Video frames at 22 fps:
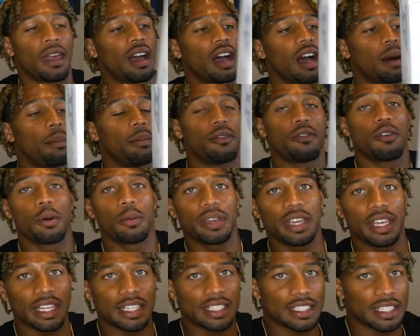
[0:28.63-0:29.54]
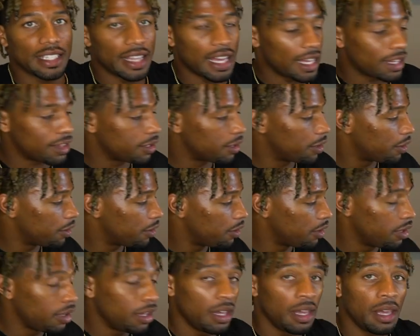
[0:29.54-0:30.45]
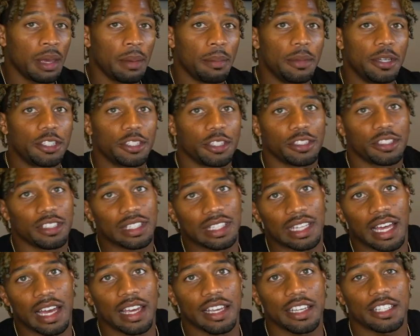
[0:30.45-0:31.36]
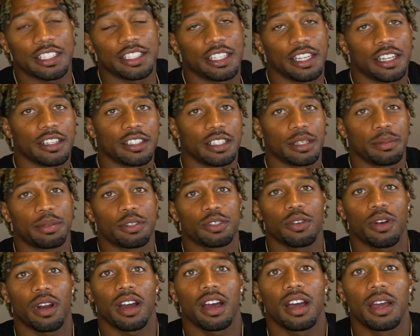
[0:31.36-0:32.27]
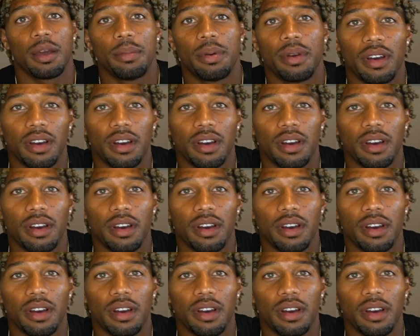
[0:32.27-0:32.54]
Uh, before we get into that though, be sure to like, share, subscribe.